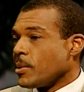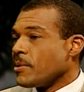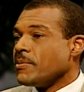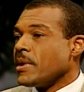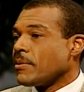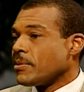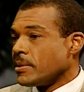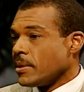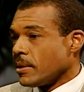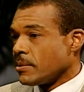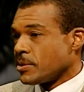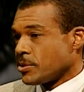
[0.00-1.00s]
We've never
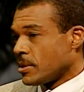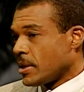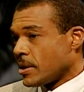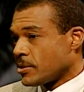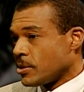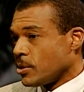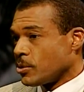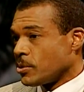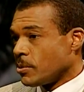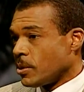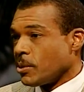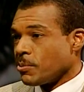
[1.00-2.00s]
done such a large
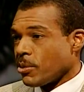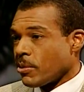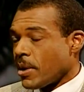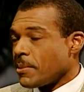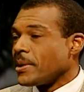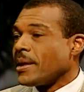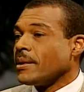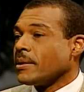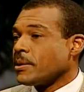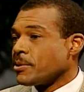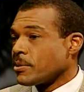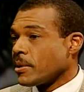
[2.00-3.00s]
loan program in any
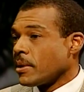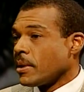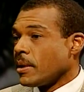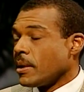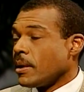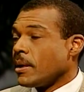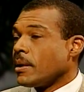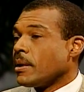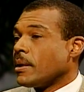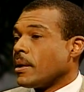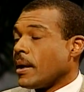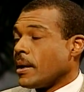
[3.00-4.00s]
country.
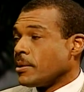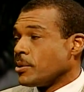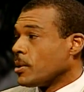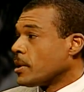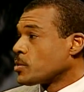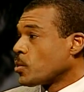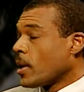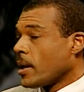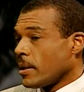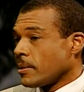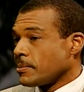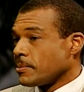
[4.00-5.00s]
And you ask
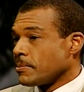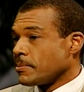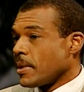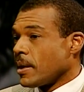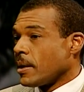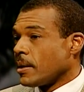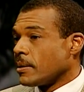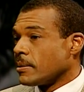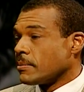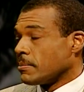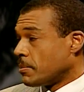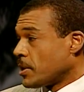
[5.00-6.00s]
why?
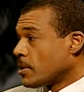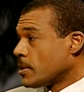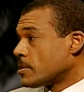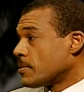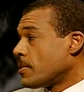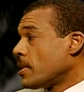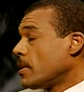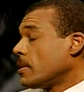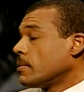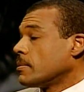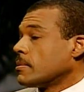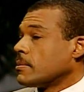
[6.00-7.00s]
Because of
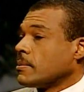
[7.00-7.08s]
the